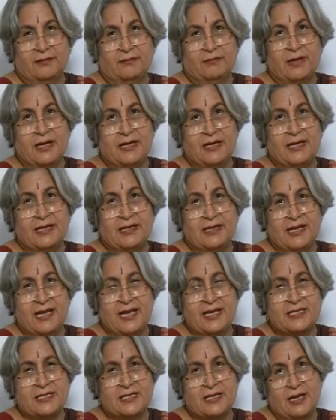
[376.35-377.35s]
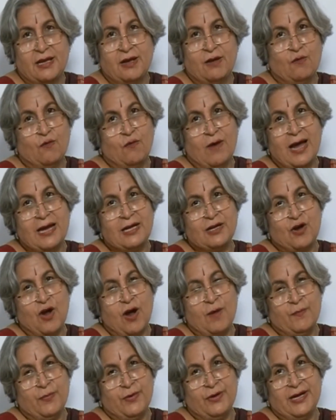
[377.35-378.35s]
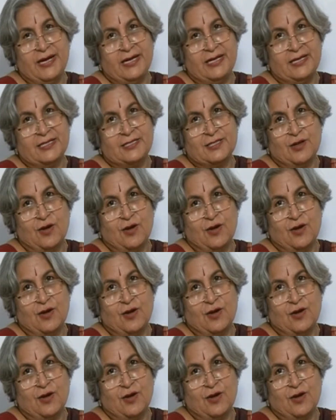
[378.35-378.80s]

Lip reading: but in this one component is